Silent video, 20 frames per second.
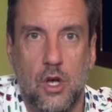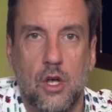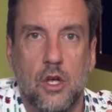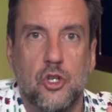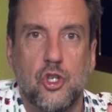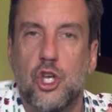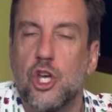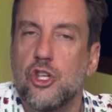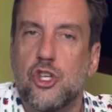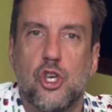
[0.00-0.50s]

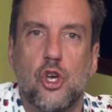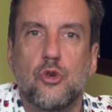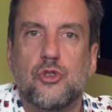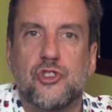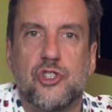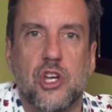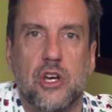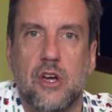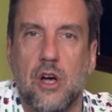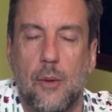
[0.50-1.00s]
You
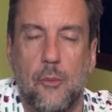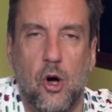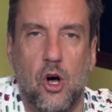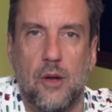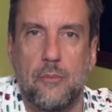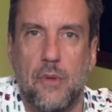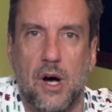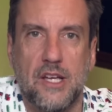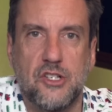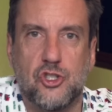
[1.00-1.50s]
used to come
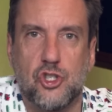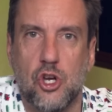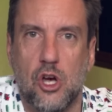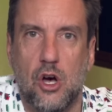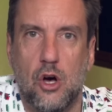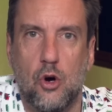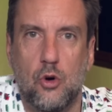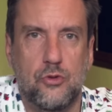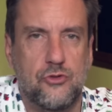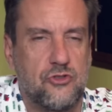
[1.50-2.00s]
on my
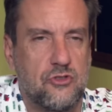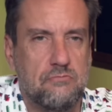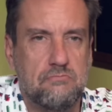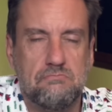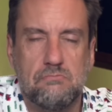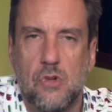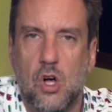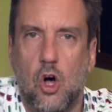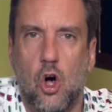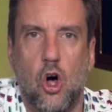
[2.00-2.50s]
shows
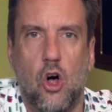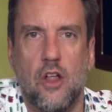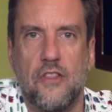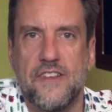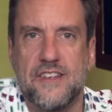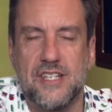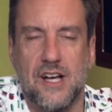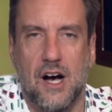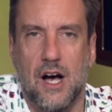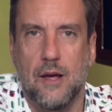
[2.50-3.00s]
all the
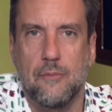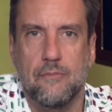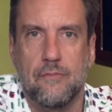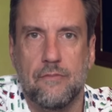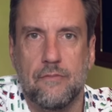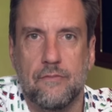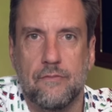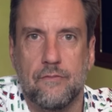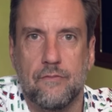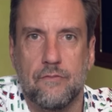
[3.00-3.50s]
time.
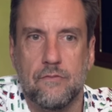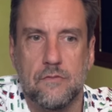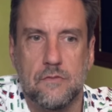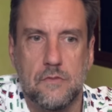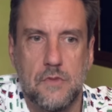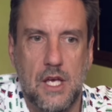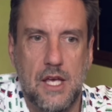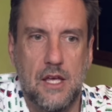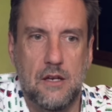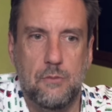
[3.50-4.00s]

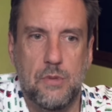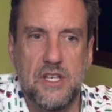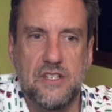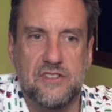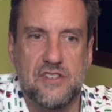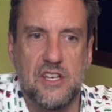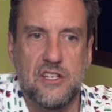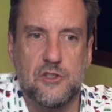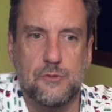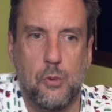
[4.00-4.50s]
N B
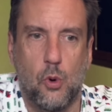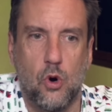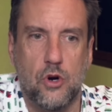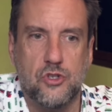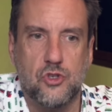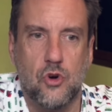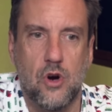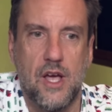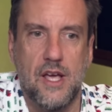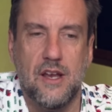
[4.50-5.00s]
C
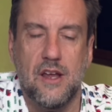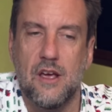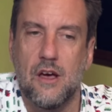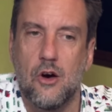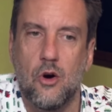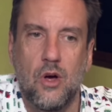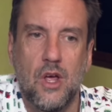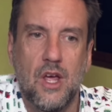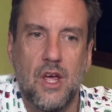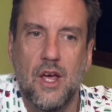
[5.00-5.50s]
Sports
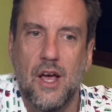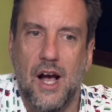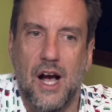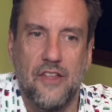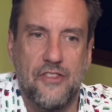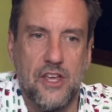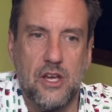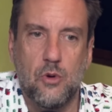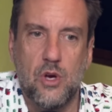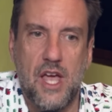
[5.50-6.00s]
Radio. I
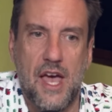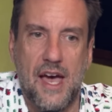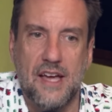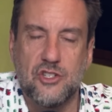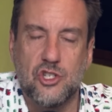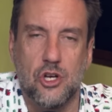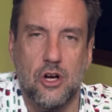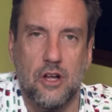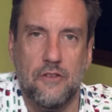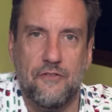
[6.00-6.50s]
think we had
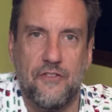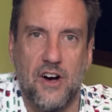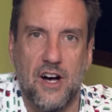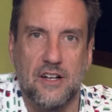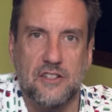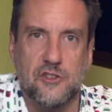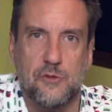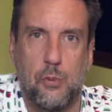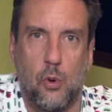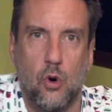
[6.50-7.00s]
you on
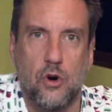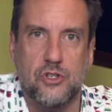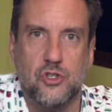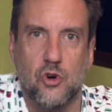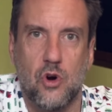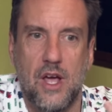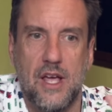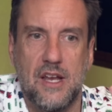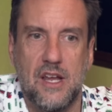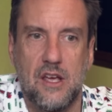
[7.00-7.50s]
Fox Sports
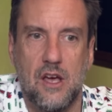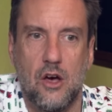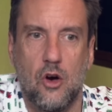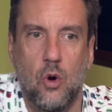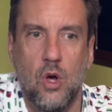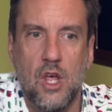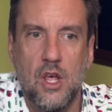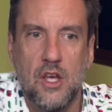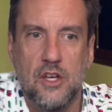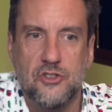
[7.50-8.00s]
Radio.
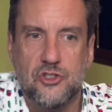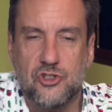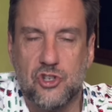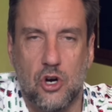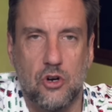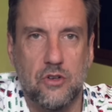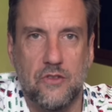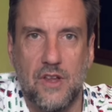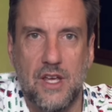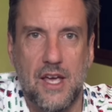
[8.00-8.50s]

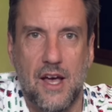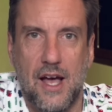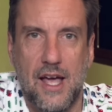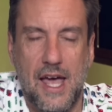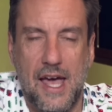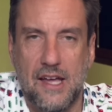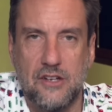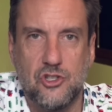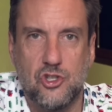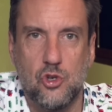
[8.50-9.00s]
Certainly I
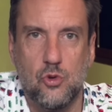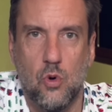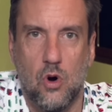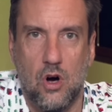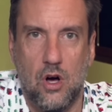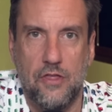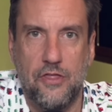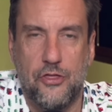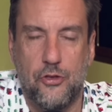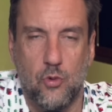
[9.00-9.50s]
had you
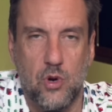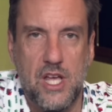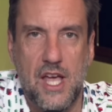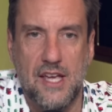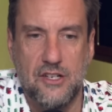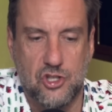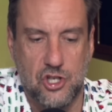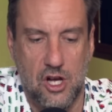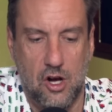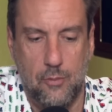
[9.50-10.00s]
on three
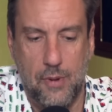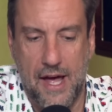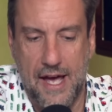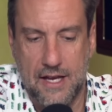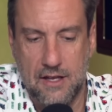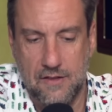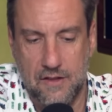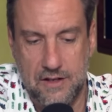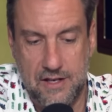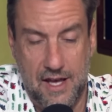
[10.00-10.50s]
H L back
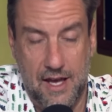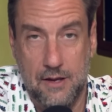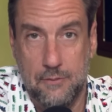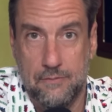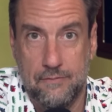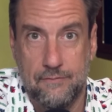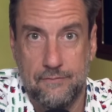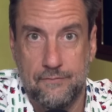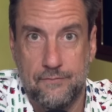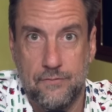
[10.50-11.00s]
in the day.
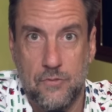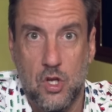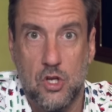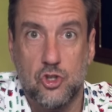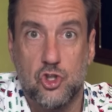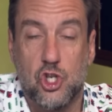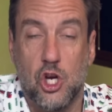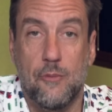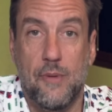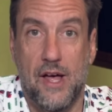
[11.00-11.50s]

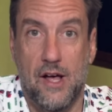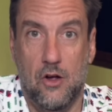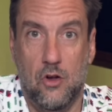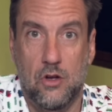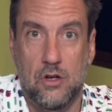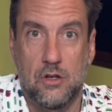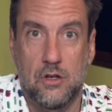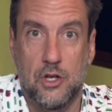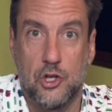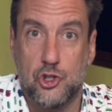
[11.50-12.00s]
Jemele,
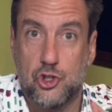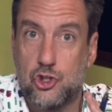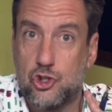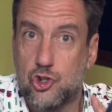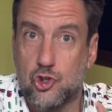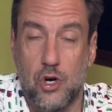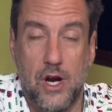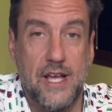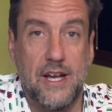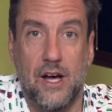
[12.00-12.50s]

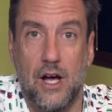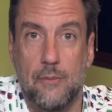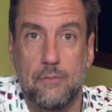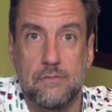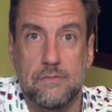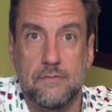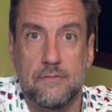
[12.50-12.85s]
straight up,